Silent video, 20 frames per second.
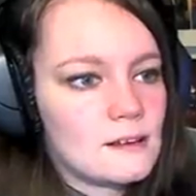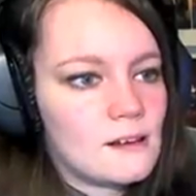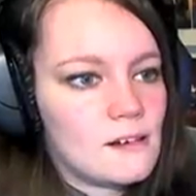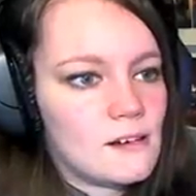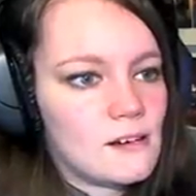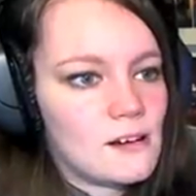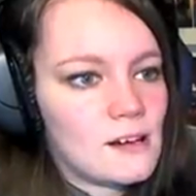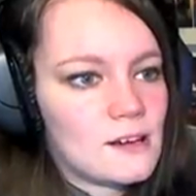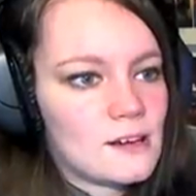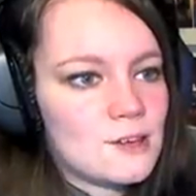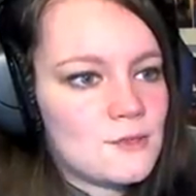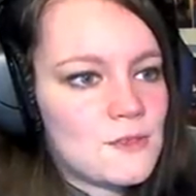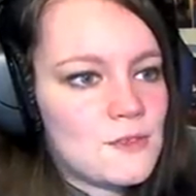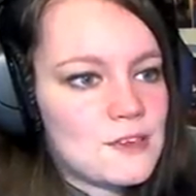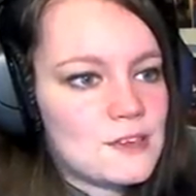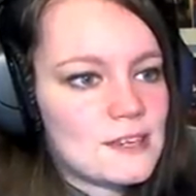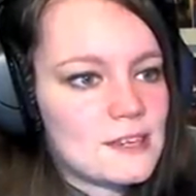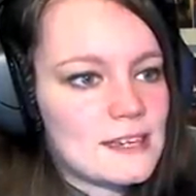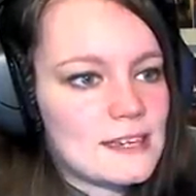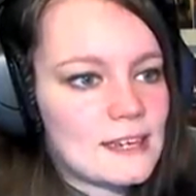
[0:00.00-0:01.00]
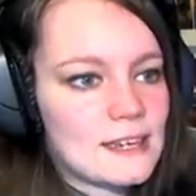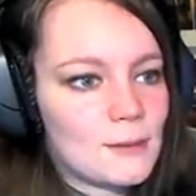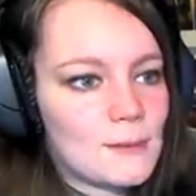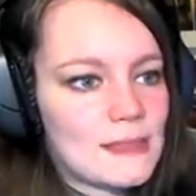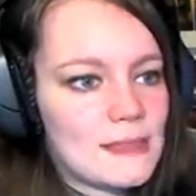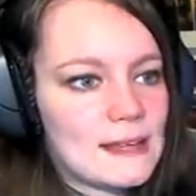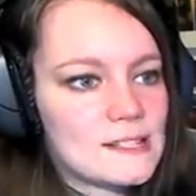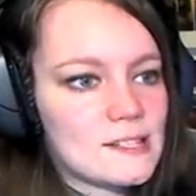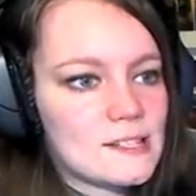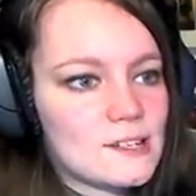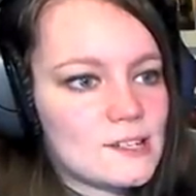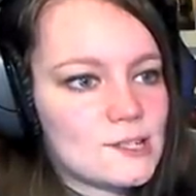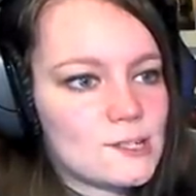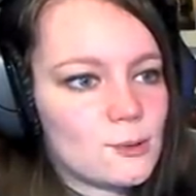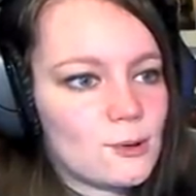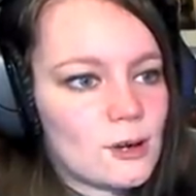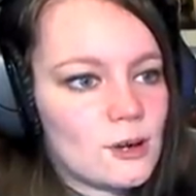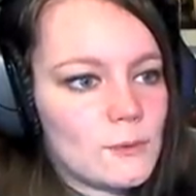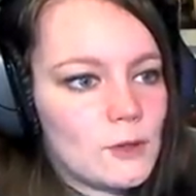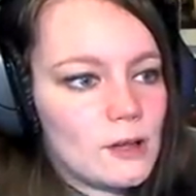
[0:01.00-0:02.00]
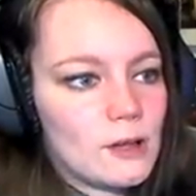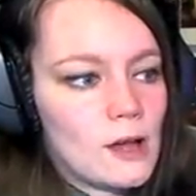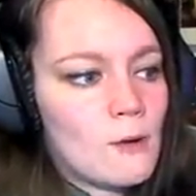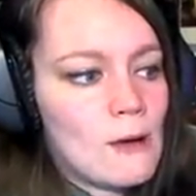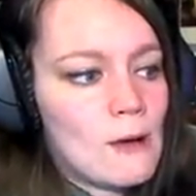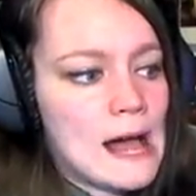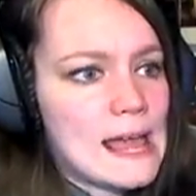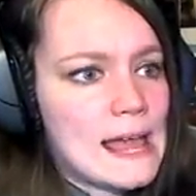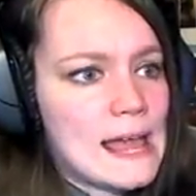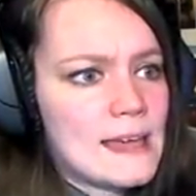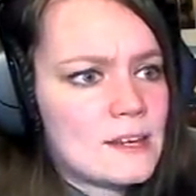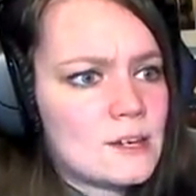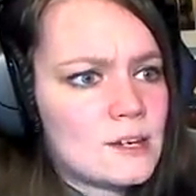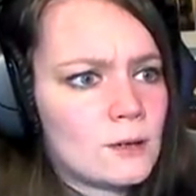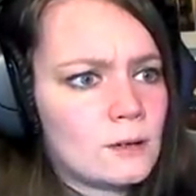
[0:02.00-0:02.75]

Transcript: Aw, you think you can kill me. That's adorable. Oh, hi, how